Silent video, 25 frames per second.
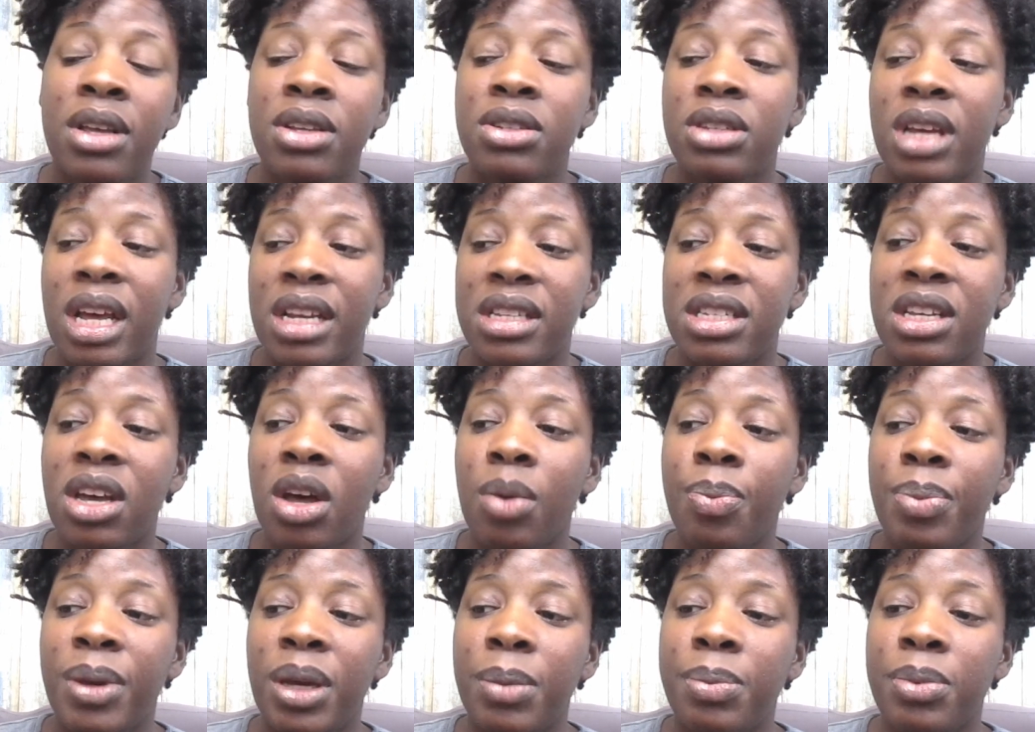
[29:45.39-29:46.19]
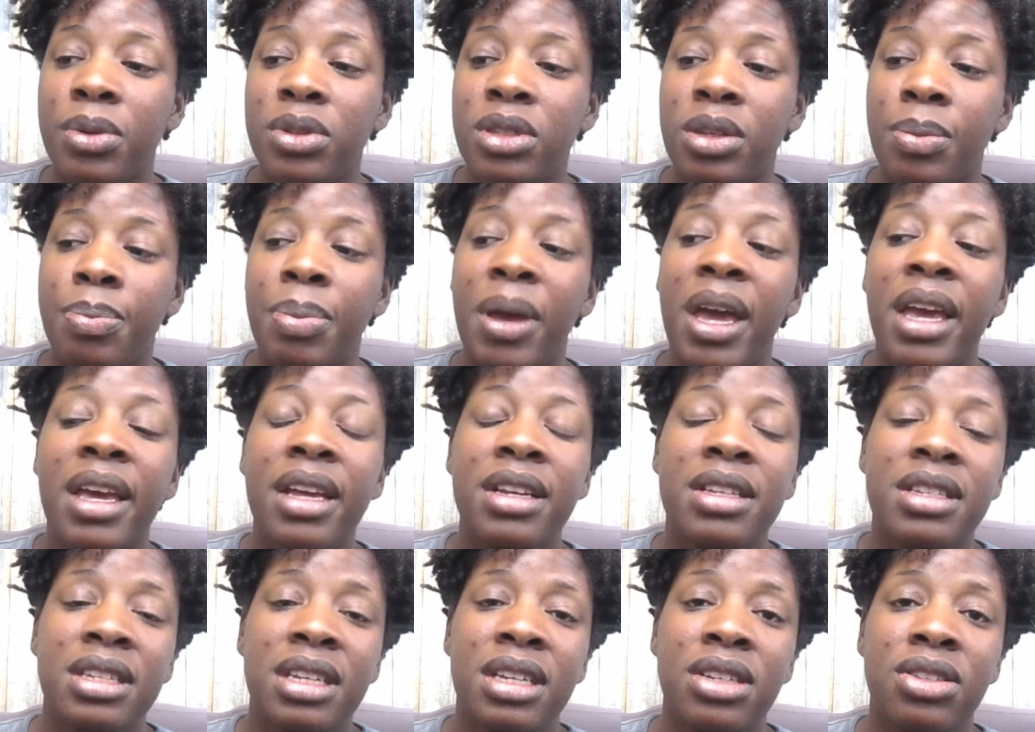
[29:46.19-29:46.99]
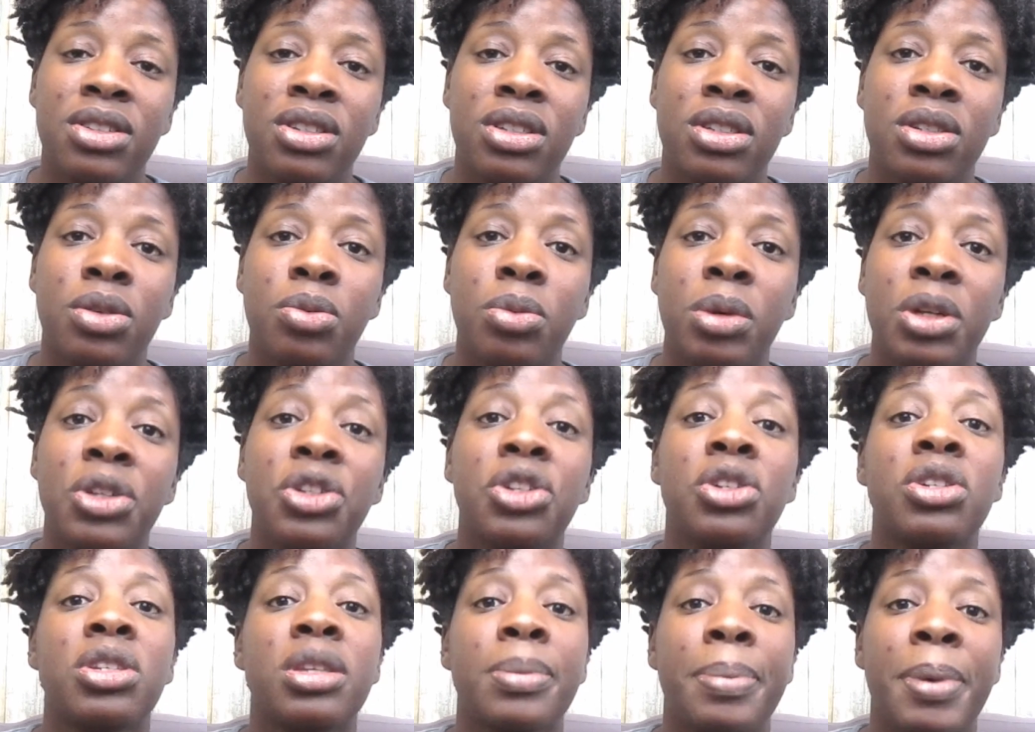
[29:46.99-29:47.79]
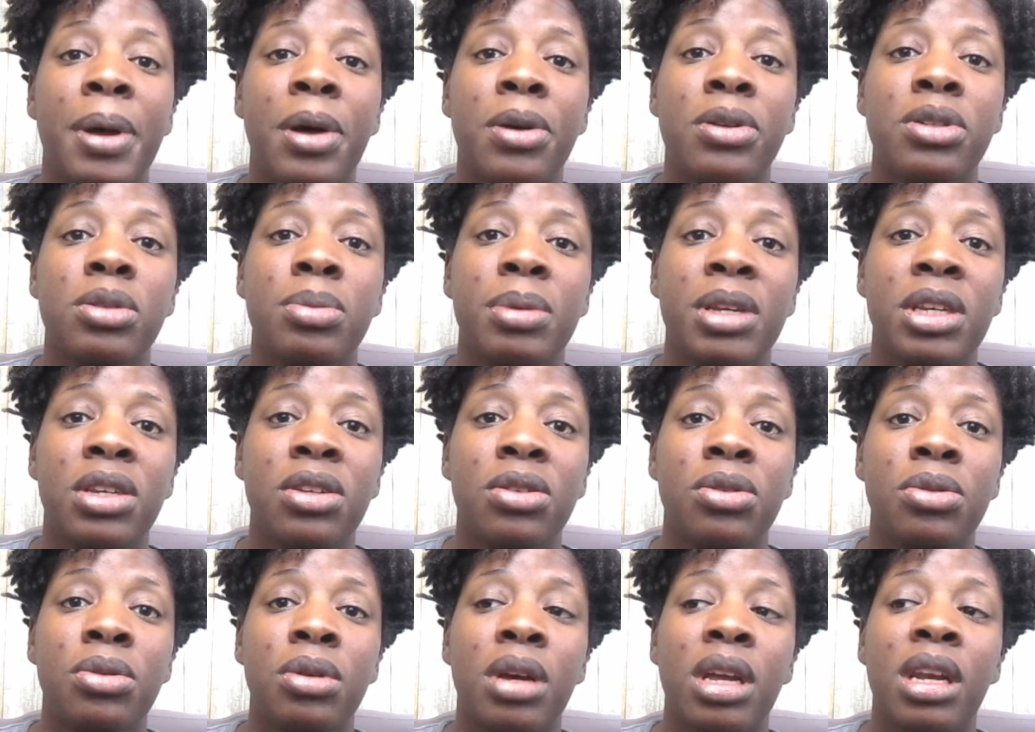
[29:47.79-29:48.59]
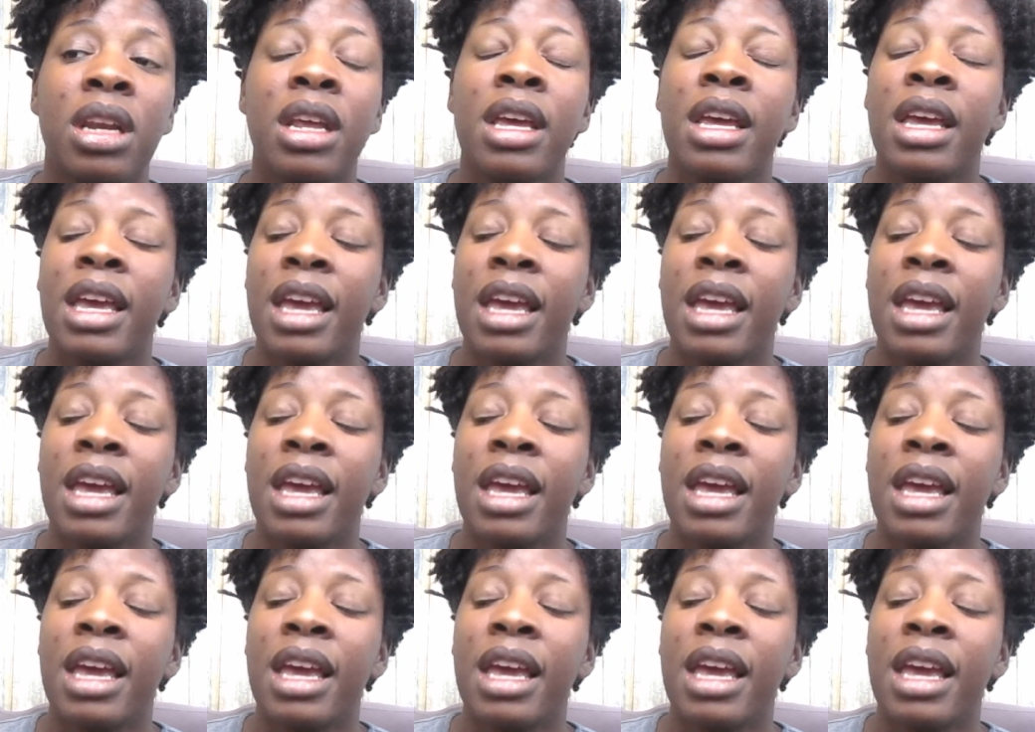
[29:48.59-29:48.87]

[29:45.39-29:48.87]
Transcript: So I tell people to pay attention to what you're supposed to be doing,